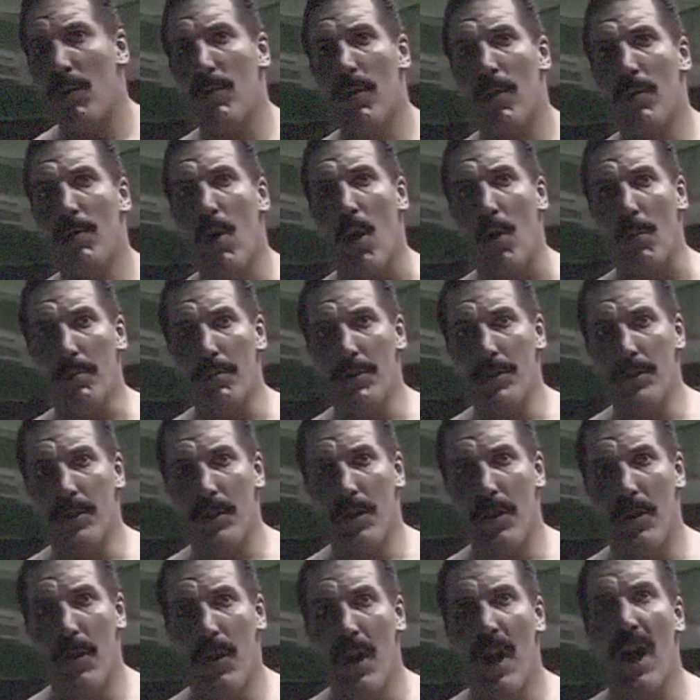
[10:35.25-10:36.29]
Regardless of his
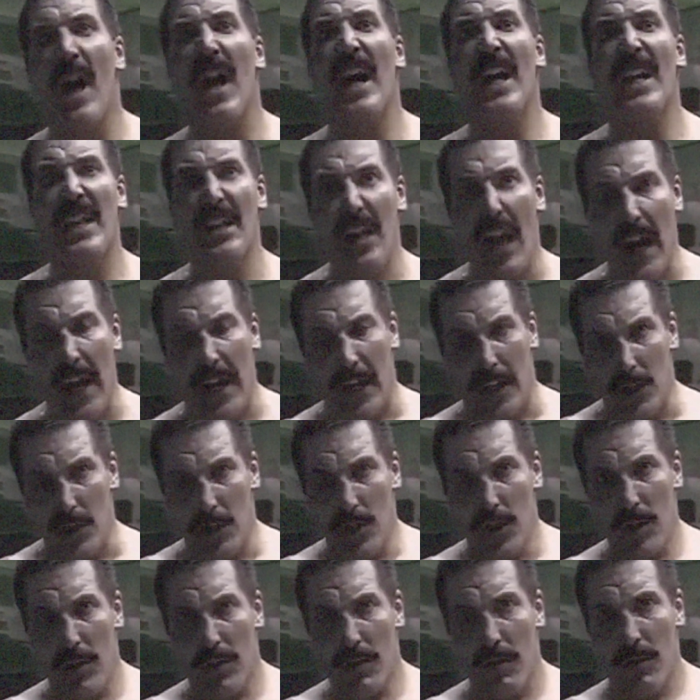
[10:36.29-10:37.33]
time at the top being
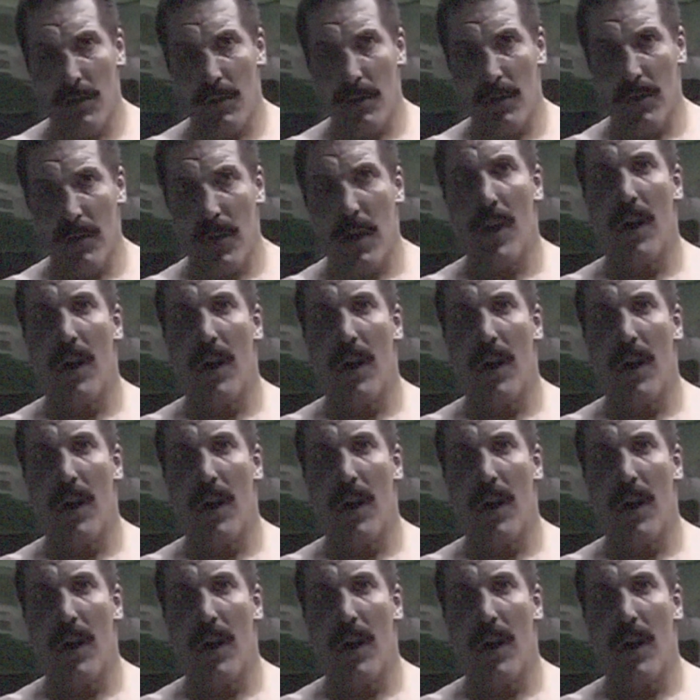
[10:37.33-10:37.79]
short, he made a